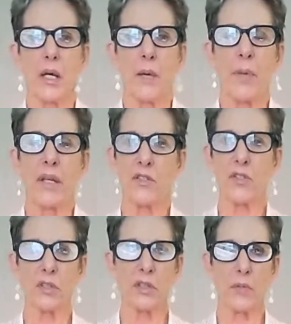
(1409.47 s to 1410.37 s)
but
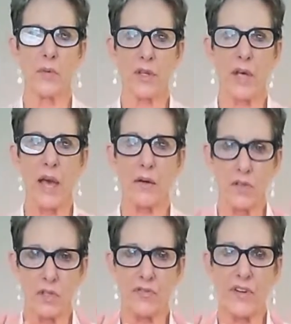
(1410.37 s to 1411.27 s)
certainly with
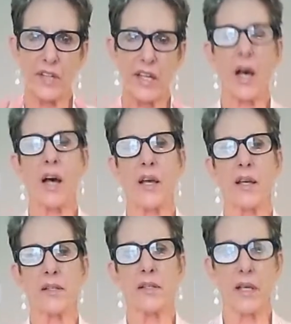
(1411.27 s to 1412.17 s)
friendly
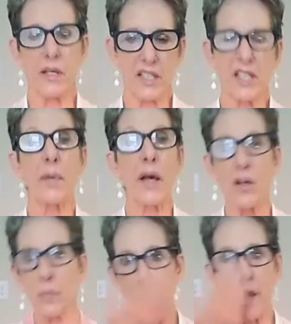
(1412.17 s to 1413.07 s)
eyes and a
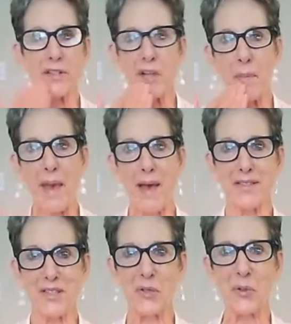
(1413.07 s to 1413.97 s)
smile behind our
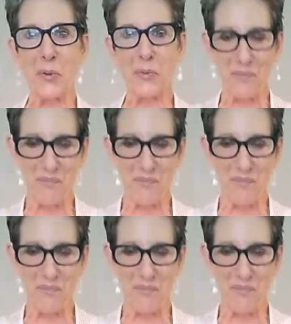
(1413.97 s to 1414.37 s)
mask, So